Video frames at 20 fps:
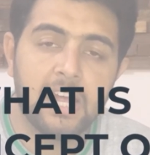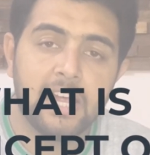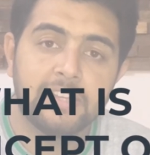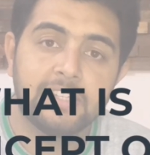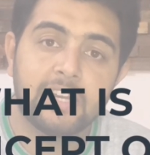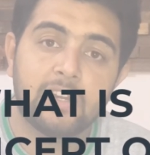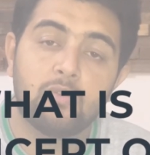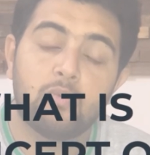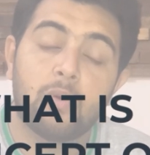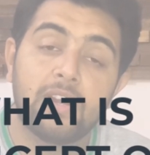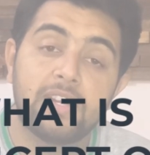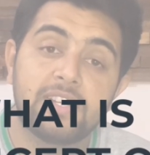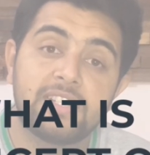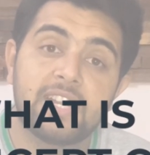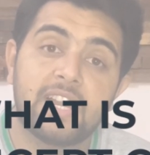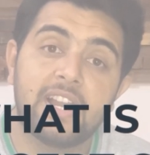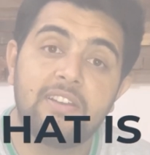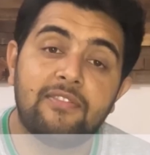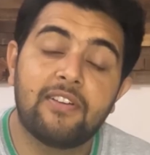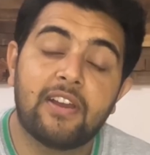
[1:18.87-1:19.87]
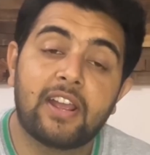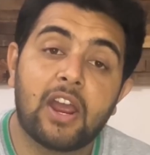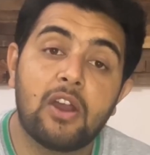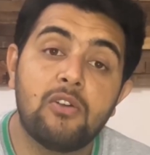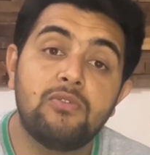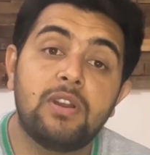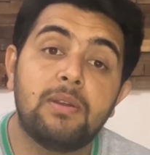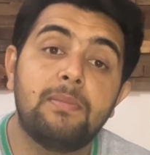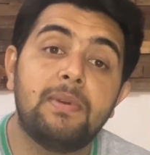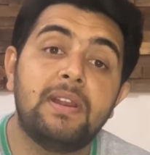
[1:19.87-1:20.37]
That what
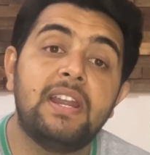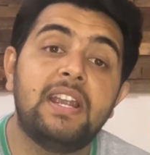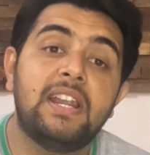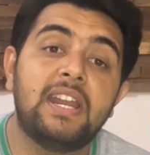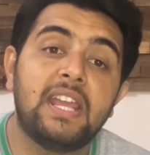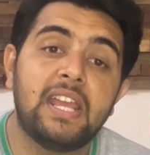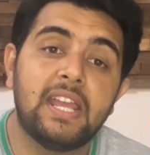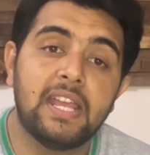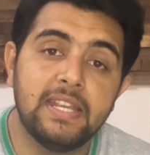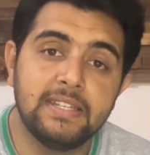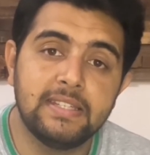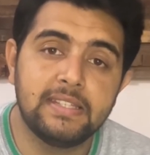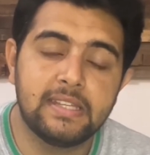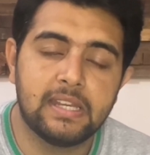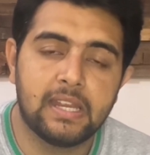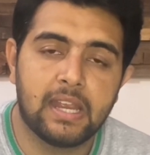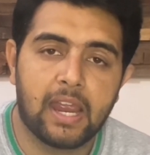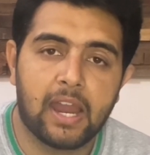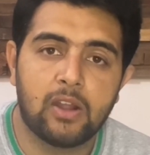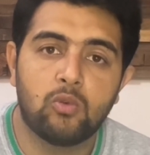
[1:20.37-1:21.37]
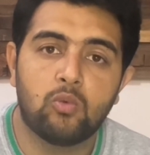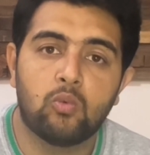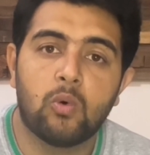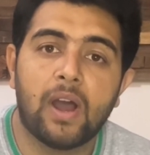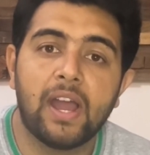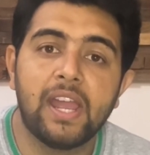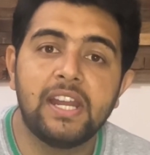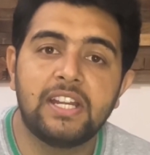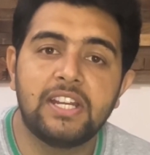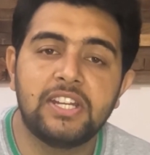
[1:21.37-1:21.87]
self-accountability is and
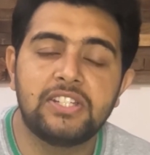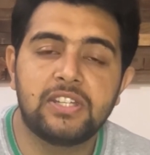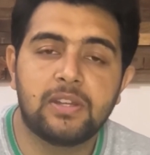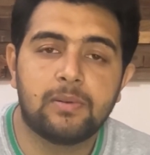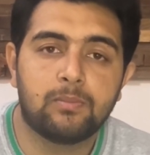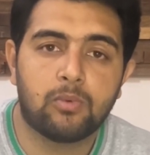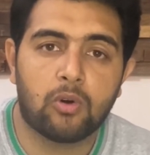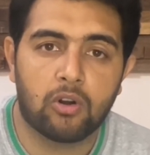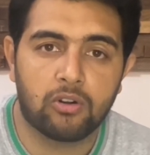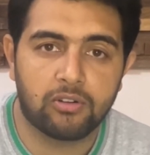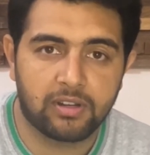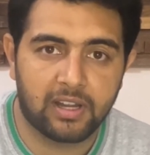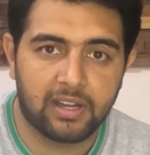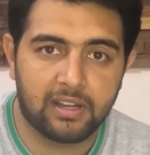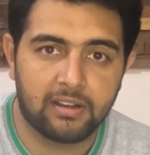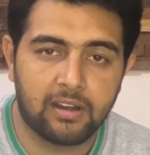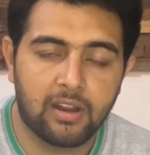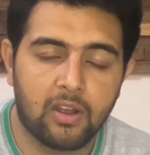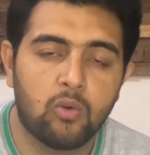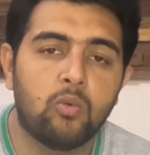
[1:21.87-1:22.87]
why it is important.